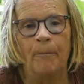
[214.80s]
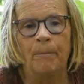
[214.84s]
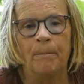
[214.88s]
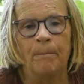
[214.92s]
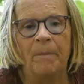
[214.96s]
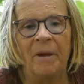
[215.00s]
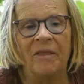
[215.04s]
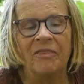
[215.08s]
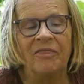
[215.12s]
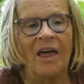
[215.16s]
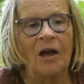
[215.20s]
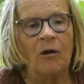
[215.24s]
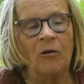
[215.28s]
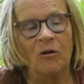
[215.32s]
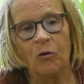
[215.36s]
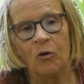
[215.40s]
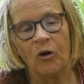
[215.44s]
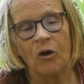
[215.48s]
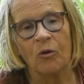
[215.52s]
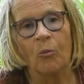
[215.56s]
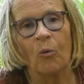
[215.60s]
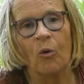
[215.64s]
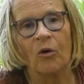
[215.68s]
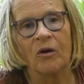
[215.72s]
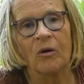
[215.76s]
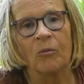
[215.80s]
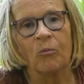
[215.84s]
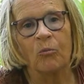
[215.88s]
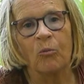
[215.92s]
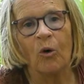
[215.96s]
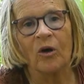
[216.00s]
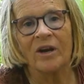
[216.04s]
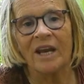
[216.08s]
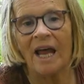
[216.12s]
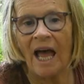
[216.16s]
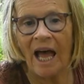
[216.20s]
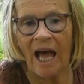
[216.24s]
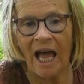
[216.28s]
but they'll look at
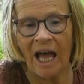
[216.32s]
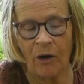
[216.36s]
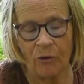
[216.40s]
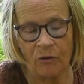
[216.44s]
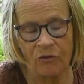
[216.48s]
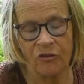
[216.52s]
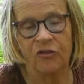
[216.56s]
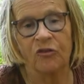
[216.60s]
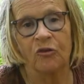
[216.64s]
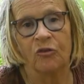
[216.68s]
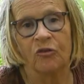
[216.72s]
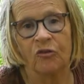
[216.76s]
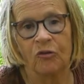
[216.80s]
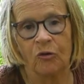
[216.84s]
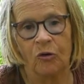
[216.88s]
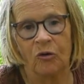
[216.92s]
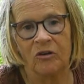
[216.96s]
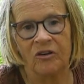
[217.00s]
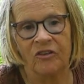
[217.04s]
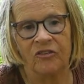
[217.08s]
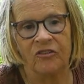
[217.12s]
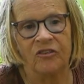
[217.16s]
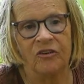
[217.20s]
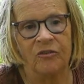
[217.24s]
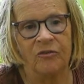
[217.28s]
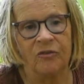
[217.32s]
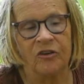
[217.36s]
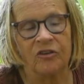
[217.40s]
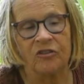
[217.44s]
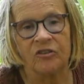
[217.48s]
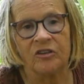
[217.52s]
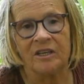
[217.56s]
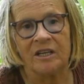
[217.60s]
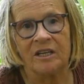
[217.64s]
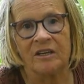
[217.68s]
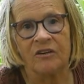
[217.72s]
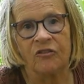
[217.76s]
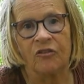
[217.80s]
what else your soil is
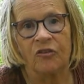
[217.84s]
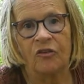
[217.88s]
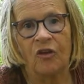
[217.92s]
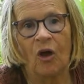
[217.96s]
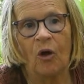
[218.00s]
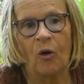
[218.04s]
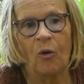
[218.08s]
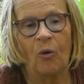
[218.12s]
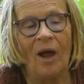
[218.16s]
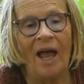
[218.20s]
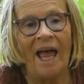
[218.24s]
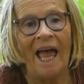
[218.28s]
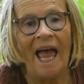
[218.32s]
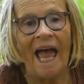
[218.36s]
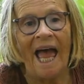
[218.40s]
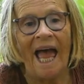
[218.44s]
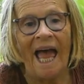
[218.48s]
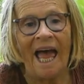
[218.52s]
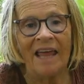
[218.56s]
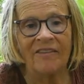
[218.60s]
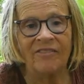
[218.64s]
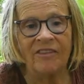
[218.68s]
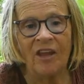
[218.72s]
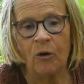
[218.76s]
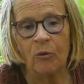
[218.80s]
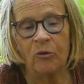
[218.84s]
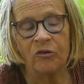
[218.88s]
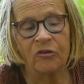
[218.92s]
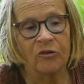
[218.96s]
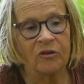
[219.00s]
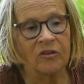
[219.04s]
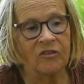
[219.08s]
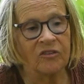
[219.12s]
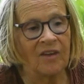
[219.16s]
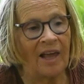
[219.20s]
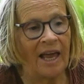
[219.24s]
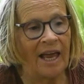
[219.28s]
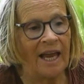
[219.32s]
deficient in. And they'll sort
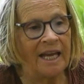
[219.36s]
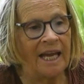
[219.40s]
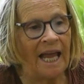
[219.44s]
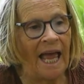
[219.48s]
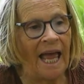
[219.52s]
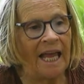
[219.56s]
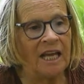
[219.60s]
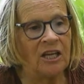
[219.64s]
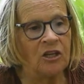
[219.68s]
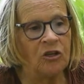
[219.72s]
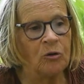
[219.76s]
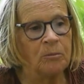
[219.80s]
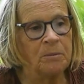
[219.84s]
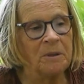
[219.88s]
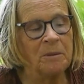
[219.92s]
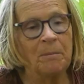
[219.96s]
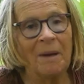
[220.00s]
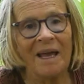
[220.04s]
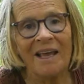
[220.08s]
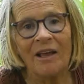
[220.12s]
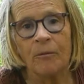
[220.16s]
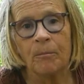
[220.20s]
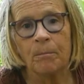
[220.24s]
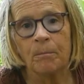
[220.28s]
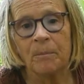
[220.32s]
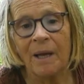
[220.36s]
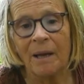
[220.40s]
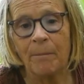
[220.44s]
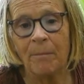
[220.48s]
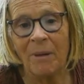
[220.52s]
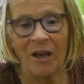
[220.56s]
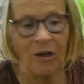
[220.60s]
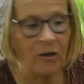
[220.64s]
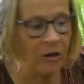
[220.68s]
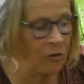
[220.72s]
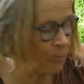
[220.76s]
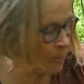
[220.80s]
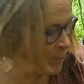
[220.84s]
of say, hey, you'll be
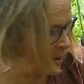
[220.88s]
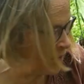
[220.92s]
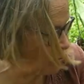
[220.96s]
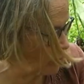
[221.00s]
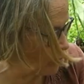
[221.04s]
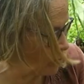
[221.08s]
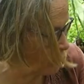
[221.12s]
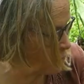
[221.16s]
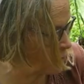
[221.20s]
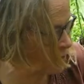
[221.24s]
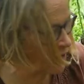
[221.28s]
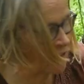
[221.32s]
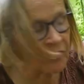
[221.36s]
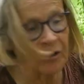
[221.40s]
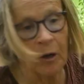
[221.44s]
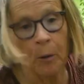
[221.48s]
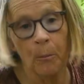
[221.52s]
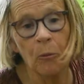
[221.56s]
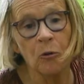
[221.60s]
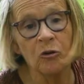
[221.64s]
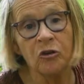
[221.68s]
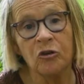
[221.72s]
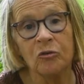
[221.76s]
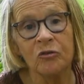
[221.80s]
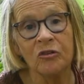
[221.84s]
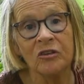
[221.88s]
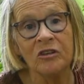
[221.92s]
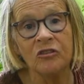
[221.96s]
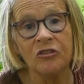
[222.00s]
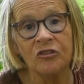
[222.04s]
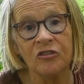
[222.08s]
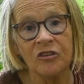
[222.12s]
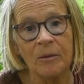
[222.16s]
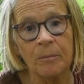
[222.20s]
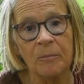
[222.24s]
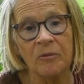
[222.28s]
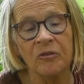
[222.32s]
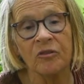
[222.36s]
better off, for example, using
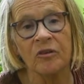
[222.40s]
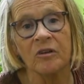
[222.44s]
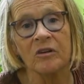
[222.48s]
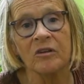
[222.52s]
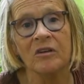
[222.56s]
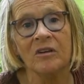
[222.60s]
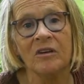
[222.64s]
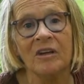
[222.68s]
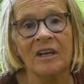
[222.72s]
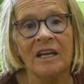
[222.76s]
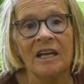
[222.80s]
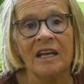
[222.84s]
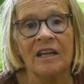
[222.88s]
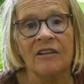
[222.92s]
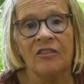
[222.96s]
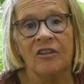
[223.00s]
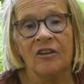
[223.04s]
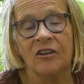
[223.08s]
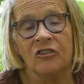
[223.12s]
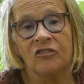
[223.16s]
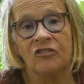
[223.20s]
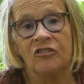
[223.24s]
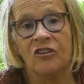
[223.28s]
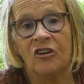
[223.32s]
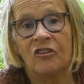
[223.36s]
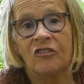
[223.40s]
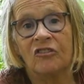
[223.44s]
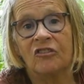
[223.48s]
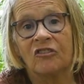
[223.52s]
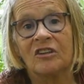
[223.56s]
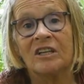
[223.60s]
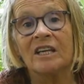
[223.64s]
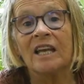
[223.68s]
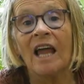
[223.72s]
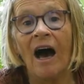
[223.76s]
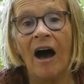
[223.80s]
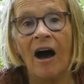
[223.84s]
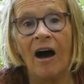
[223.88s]
gypsum than just
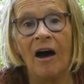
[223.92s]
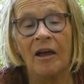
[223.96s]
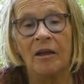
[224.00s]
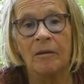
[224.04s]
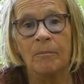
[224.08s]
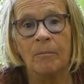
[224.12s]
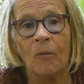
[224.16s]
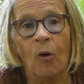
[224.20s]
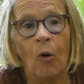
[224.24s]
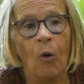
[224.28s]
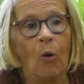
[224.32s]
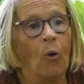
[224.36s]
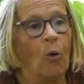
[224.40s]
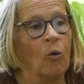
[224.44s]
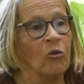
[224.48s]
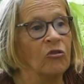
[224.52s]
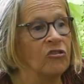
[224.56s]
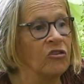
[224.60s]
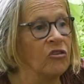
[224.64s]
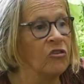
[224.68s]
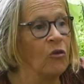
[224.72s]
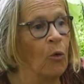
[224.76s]
lime, or